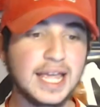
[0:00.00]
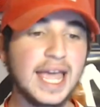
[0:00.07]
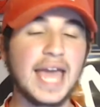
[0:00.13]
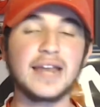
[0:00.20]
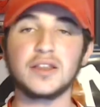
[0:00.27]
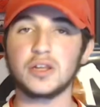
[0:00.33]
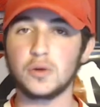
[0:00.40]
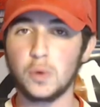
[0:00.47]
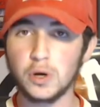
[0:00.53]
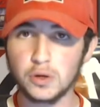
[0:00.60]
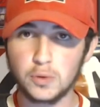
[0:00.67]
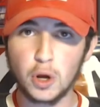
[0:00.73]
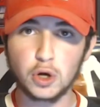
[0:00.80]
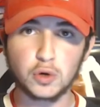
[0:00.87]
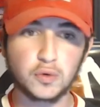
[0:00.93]
and is a quote
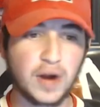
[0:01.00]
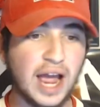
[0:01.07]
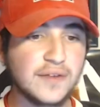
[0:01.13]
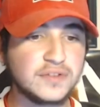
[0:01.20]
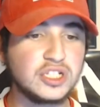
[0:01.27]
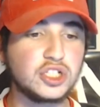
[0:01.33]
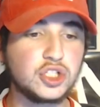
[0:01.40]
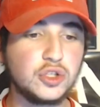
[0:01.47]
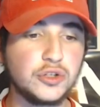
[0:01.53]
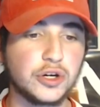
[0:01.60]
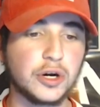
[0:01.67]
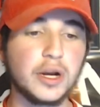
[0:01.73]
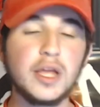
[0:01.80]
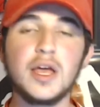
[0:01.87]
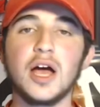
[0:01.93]
unquote crafty shooter,
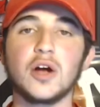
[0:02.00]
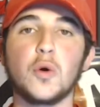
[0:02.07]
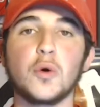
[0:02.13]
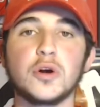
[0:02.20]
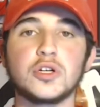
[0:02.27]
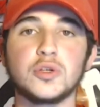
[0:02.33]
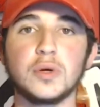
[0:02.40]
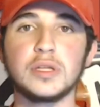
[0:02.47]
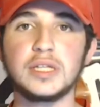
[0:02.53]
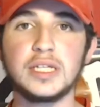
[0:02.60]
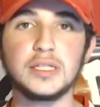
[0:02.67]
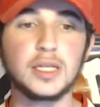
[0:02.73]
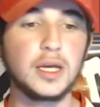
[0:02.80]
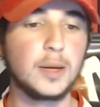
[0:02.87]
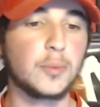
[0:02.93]
according to
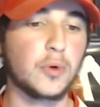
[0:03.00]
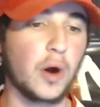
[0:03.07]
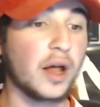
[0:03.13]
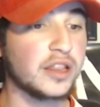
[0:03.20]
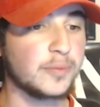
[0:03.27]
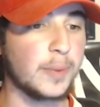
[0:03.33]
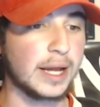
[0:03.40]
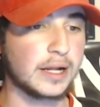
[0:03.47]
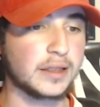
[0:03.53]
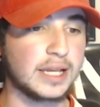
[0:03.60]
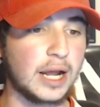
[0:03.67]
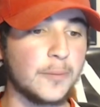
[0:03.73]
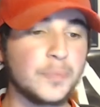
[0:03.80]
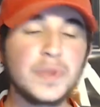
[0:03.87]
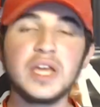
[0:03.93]
Elite Prospects.
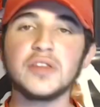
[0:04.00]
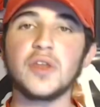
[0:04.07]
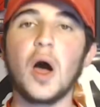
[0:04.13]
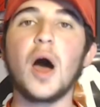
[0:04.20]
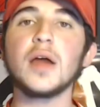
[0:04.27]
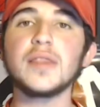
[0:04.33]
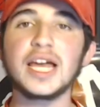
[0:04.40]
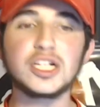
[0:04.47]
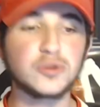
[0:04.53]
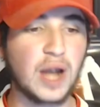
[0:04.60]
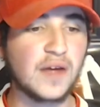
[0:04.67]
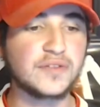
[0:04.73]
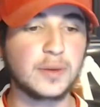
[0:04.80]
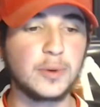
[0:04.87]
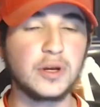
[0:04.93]
Now, the online
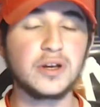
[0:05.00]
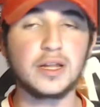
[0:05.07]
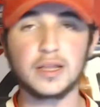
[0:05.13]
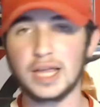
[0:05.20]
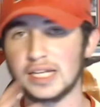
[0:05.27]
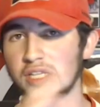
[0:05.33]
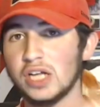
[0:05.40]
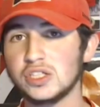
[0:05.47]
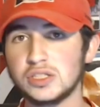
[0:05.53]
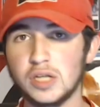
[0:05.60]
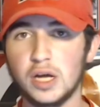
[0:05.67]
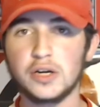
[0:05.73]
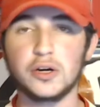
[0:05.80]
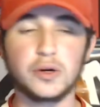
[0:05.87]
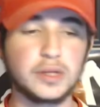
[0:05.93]
draft community, as I touched
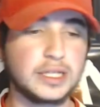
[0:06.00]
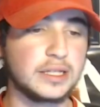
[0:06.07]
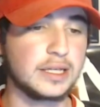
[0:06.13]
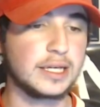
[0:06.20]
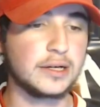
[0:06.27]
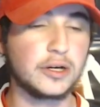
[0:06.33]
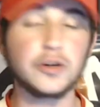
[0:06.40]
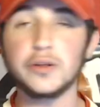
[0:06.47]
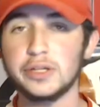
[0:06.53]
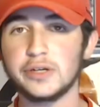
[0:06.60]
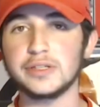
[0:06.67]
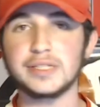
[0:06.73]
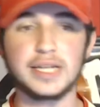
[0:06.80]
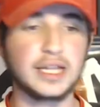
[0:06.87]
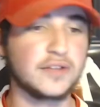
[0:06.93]
on early, earlier in
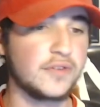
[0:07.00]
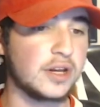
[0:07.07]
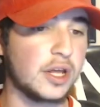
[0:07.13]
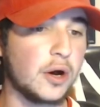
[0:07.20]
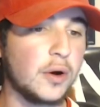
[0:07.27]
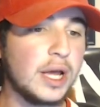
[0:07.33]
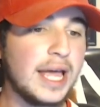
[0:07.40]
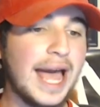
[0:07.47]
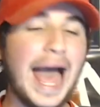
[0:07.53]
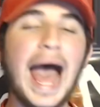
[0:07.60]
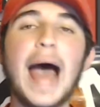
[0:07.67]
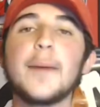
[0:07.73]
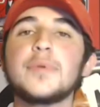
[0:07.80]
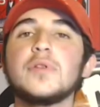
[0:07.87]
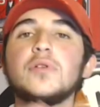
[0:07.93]
today's video,
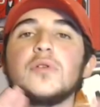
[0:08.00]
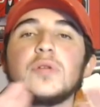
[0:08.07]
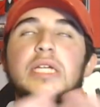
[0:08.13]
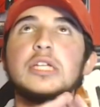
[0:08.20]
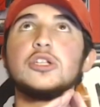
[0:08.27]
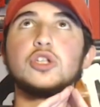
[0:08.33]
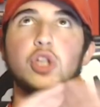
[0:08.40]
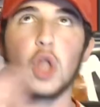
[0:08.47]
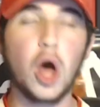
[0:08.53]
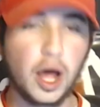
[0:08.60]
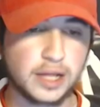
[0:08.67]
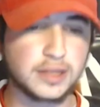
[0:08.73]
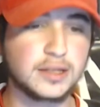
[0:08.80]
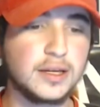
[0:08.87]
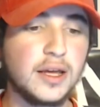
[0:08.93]
absolutely
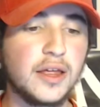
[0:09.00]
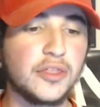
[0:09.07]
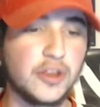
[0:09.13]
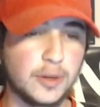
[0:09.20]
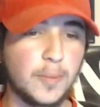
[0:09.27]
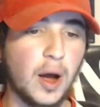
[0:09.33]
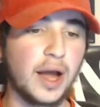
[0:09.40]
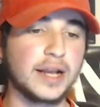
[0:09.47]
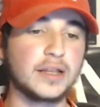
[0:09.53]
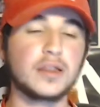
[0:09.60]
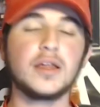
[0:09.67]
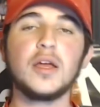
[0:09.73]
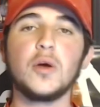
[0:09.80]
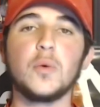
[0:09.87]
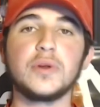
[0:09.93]
lost their minds
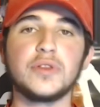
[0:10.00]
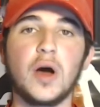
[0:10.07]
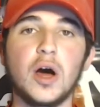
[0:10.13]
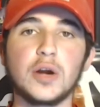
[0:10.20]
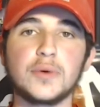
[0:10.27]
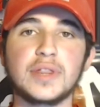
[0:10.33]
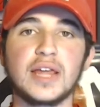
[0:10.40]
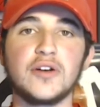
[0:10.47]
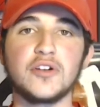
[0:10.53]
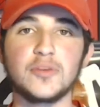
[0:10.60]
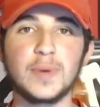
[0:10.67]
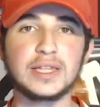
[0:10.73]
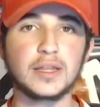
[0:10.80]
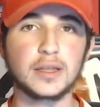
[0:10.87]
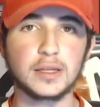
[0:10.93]
when the Ottawa Senators
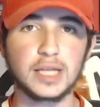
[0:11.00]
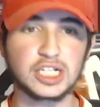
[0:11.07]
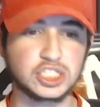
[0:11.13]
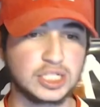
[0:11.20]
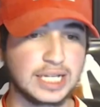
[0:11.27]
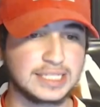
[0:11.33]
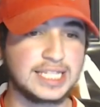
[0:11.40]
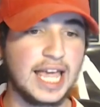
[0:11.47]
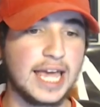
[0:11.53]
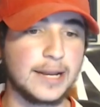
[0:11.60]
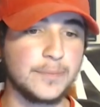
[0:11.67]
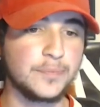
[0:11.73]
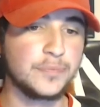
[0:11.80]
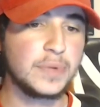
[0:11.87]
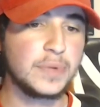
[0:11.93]
made the selection at 10.
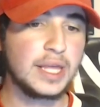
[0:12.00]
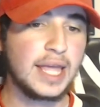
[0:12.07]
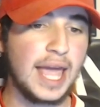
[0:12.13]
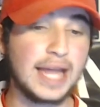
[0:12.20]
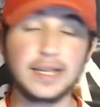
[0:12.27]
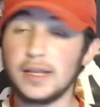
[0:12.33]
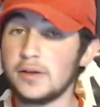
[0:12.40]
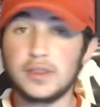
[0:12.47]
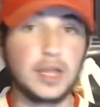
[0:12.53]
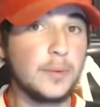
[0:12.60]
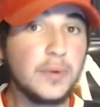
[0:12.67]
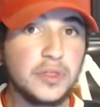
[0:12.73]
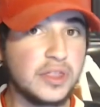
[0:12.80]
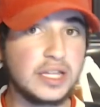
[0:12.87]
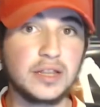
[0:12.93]
And some
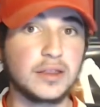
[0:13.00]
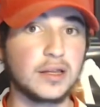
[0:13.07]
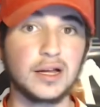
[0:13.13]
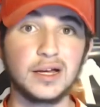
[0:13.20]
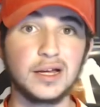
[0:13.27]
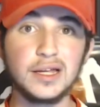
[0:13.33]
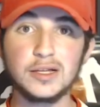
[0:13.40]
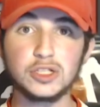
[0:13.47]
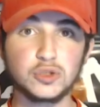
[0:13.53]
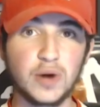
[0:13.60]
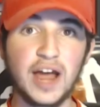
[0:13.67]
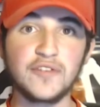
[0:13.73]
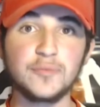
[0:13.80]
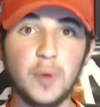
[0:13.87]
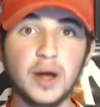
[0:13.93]
of these uh,
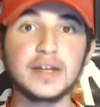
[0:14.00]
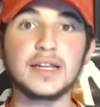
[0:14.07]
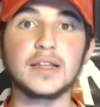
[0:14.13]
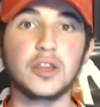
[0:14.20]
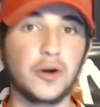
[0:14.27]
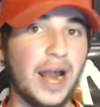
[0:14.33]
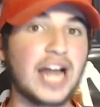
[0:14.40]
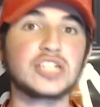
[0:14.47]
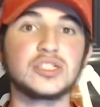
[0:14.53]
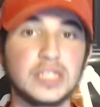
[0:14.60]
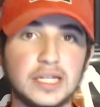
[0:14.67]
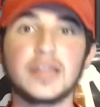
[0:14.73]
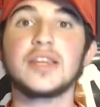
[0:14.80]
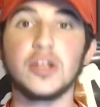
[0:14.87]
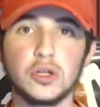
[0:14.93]
draft pundits are actually
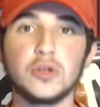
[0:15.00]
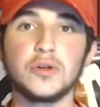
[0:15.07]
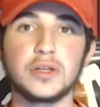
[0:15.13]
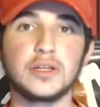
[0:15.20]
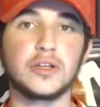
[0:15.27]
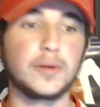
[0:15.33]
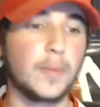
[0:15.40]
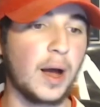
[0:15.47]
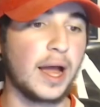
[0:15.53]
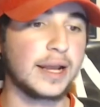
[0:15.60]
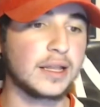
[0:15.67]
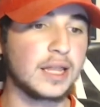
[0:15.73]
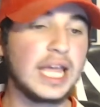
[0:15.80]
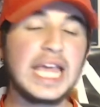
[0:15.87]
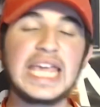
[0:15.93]
still losing their
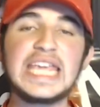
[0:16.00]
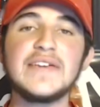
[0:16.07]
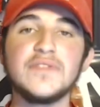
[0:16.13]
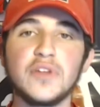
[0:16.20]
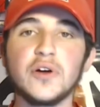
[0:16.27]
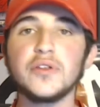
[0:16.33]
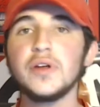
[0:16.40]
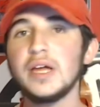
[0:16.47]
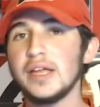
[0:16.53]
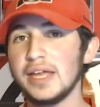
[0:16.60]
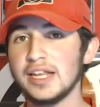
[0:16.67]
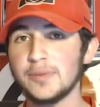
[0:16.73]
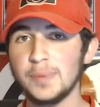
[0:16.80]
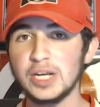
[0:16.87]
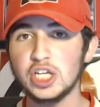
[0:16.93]
minds, even though
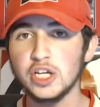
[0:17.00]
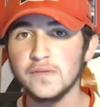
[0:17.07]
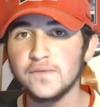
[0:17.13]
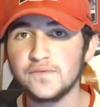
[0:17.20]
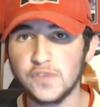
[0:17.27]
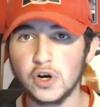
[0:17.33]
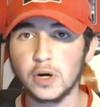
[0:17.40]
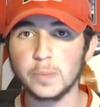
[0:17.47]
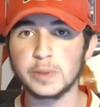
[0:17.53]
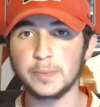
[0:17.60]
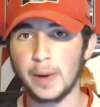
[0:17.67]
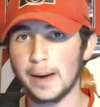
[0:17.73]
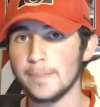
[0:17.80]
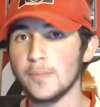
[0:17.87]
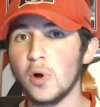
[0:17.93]
it's been confirmed
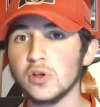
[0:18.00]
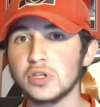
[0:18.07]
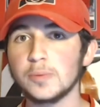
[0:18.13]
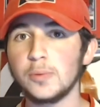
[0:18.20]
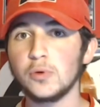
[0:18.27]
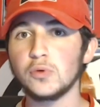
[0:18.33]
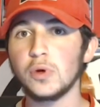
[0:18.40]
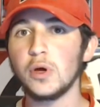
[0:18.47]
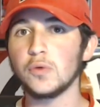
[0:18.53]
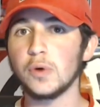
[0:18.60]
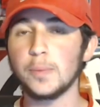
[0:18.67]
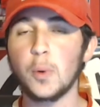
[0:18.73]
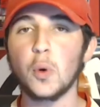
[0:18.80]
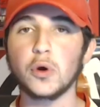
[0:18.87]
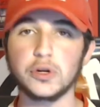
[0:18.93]
by multiple
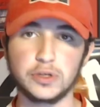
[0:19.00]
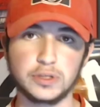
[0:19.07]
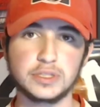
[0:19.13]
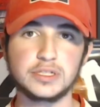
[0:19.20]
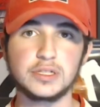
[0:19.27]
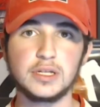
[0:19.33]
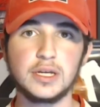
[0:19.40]
reporters